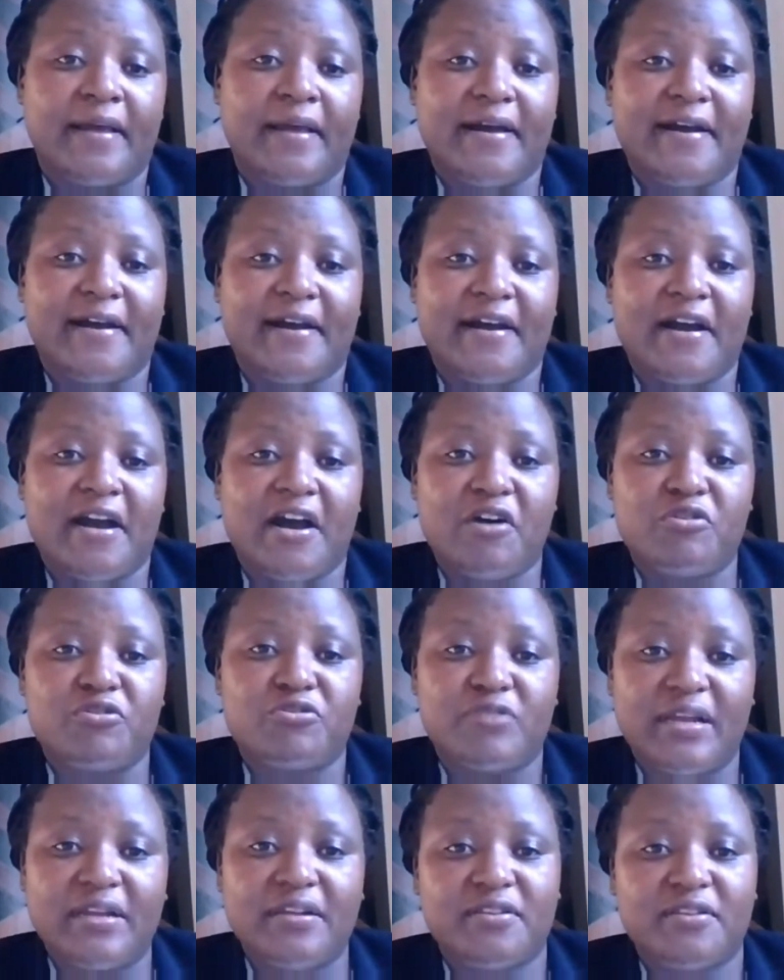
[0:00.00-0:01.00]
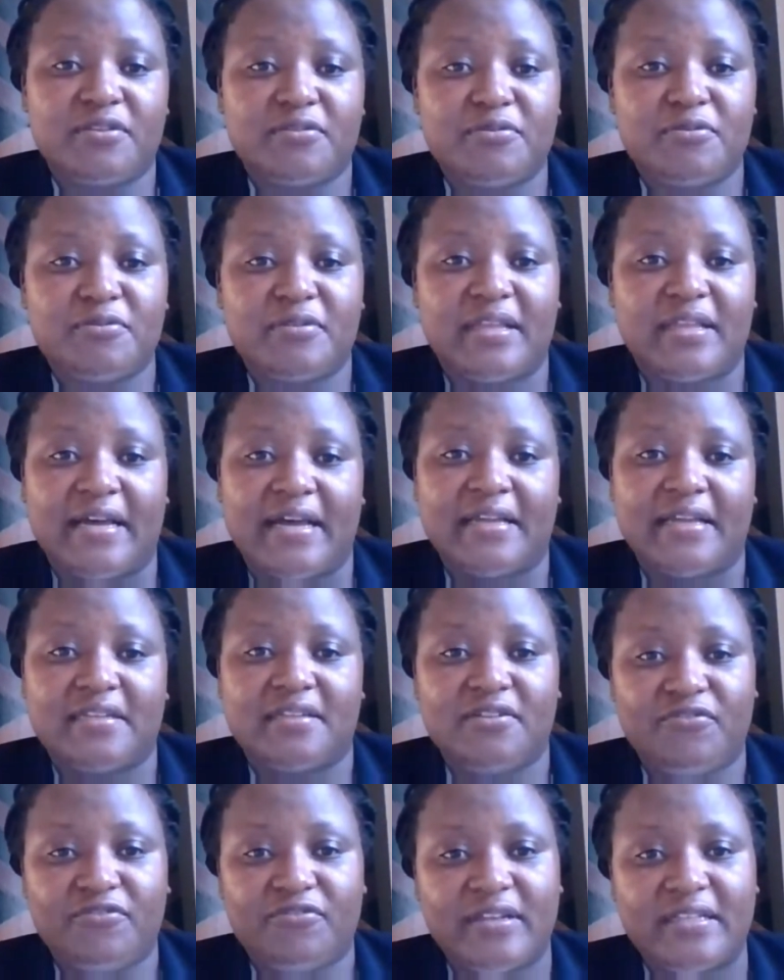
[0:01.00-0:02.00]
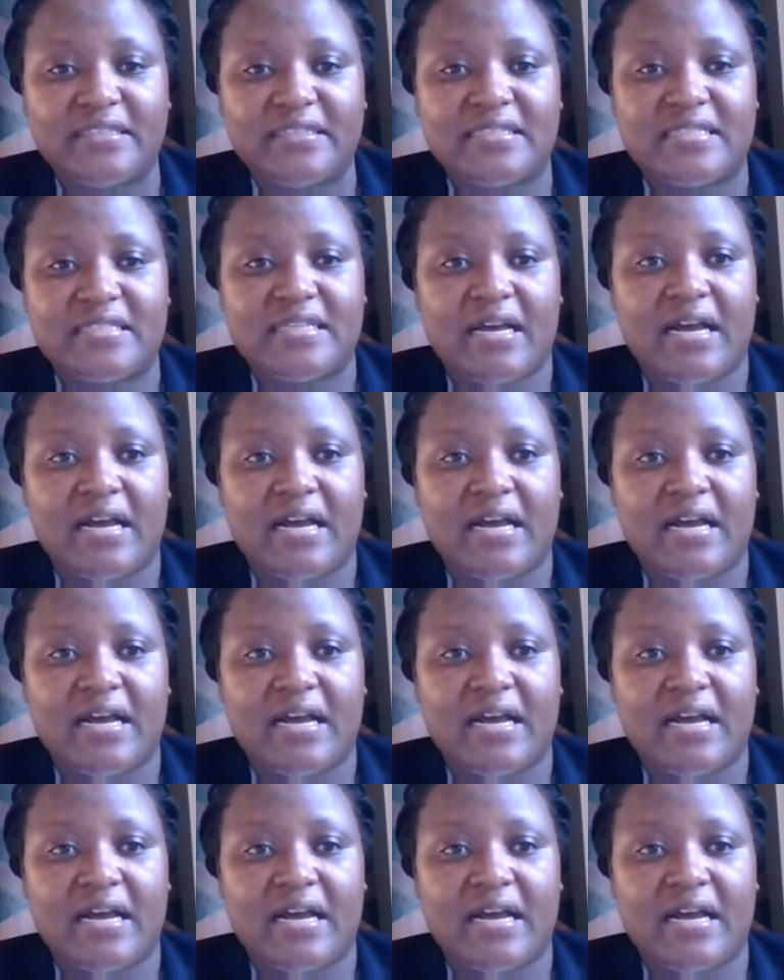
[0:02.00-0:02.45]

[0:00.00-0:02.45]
I'll run through the different